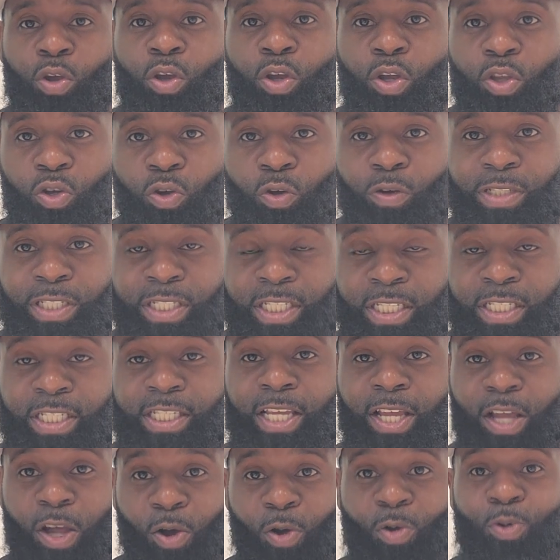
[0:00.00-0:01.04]
You're going to
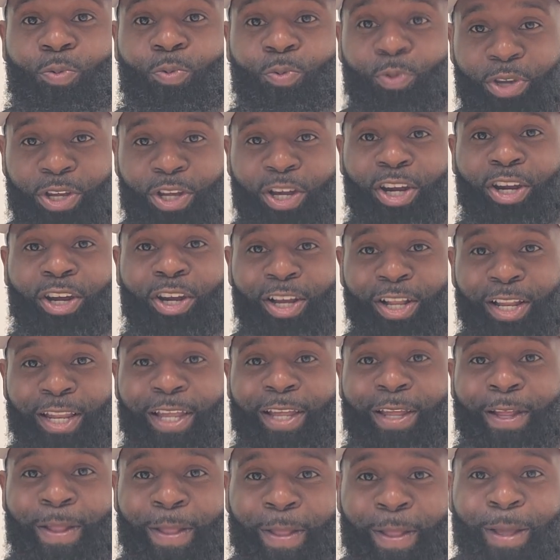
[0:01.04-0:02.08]
sit home real
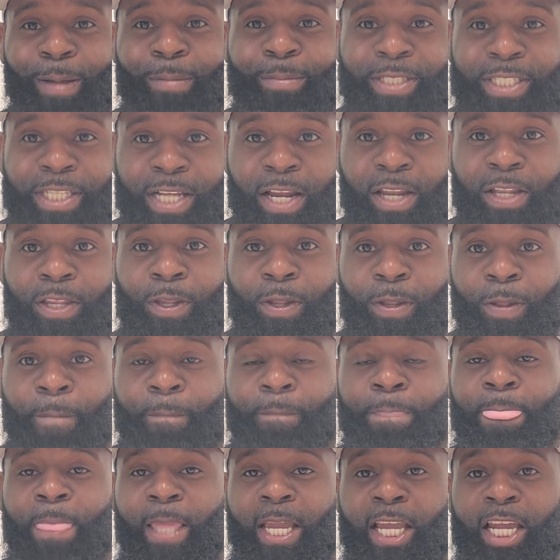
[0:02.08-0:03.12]
early. I'm telling you.
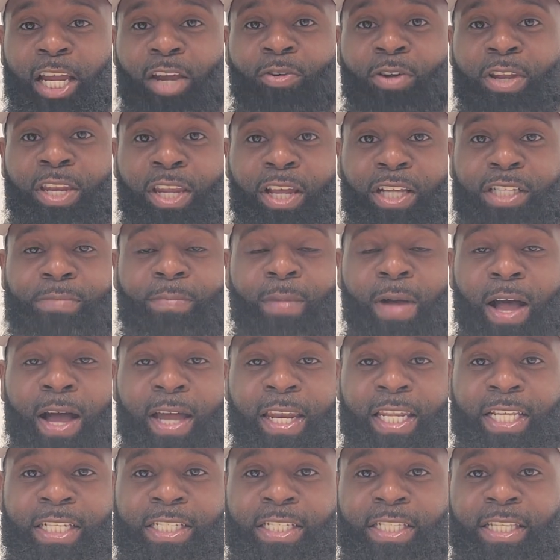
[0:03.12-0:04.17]
Gary Nussmeier,
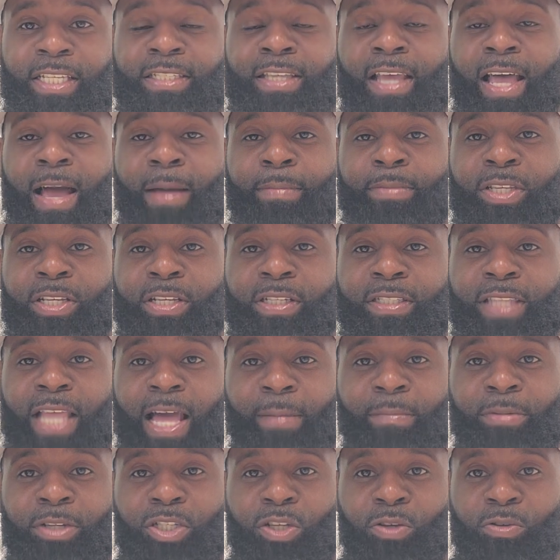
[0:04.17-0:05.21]
this is the time to
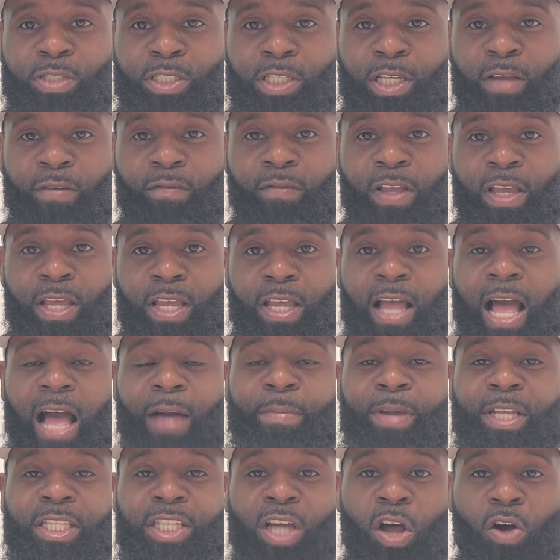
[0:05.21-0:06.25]
establish yourself. I've
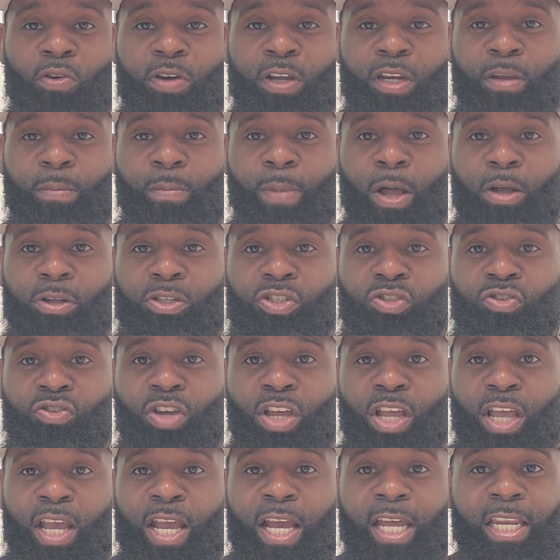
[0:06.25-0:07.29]
been talking about you,
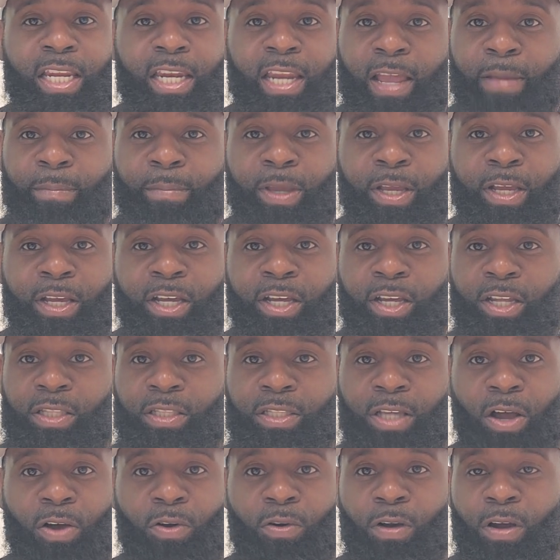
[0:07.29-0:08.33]
and it ain't been good
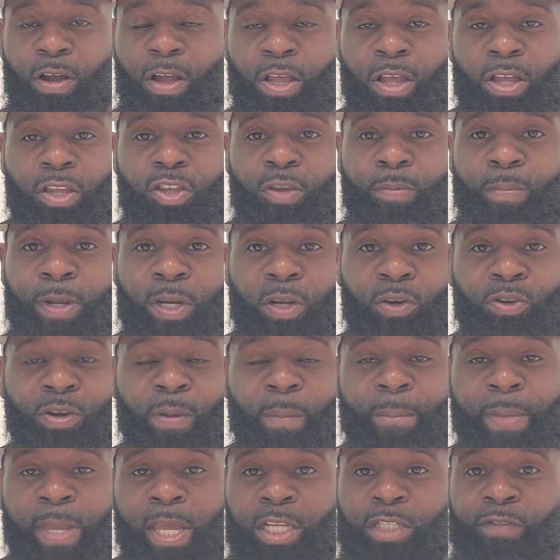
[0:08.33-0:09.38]
talk. You've been on the
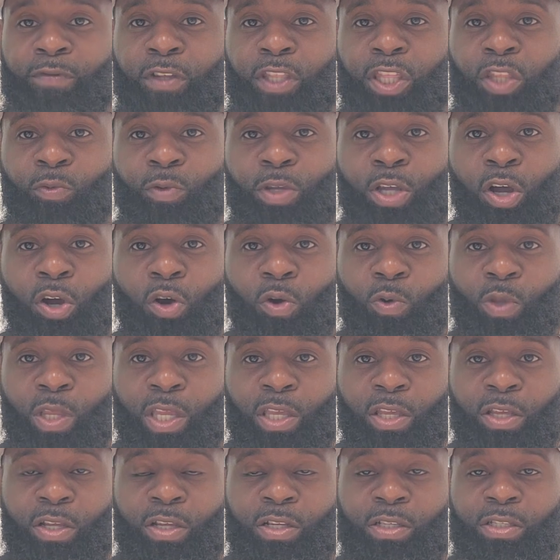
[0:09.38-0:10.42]
bench for 3 whole
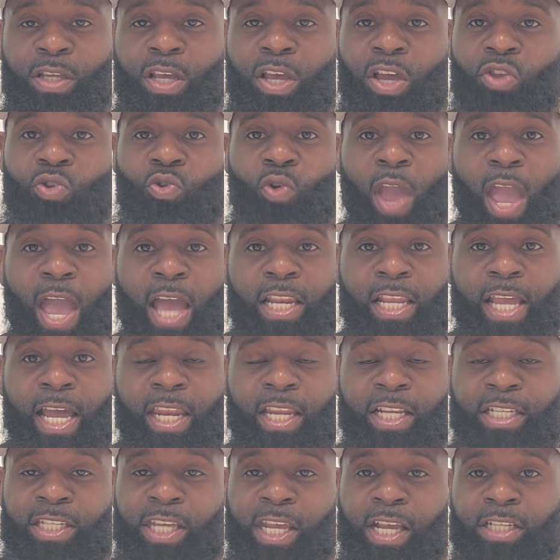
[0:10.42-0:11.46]
years. You hadn't had
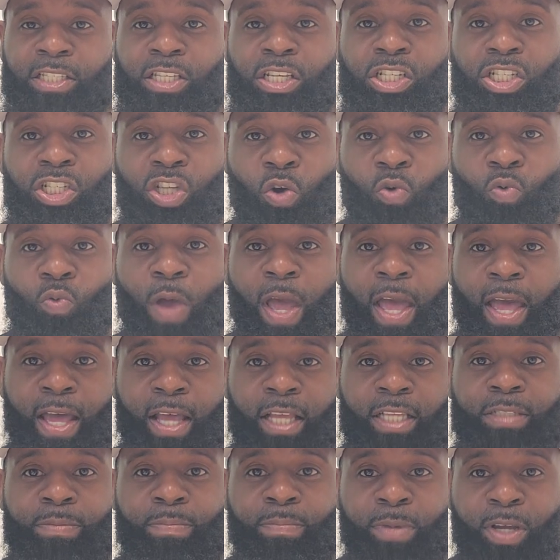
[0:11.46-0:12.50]
a chance to show
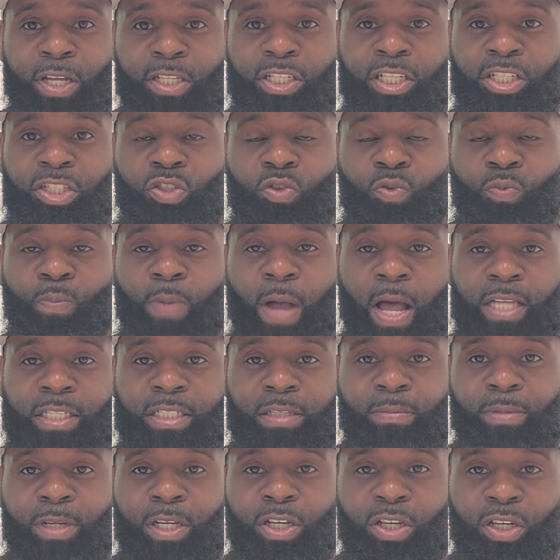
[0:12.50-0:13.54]
as much as you
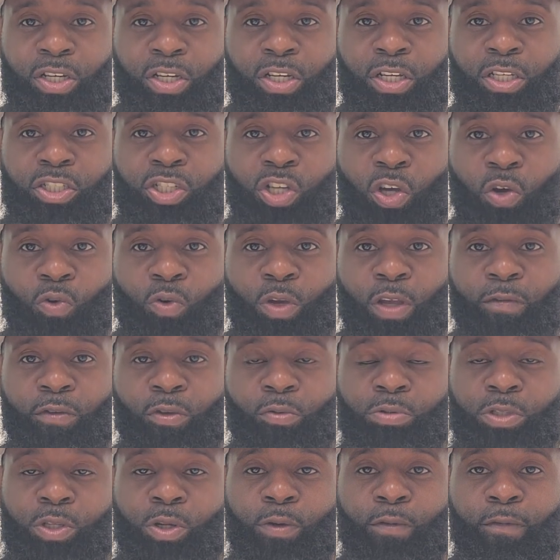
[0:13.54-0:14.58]
possibly could show if you
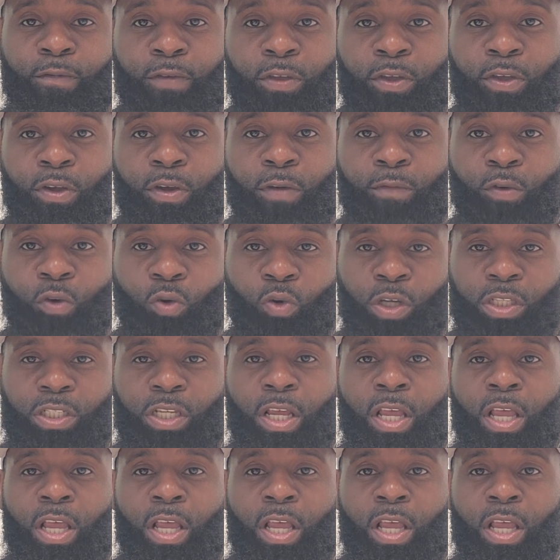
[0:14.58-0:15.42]
was on the field, of course.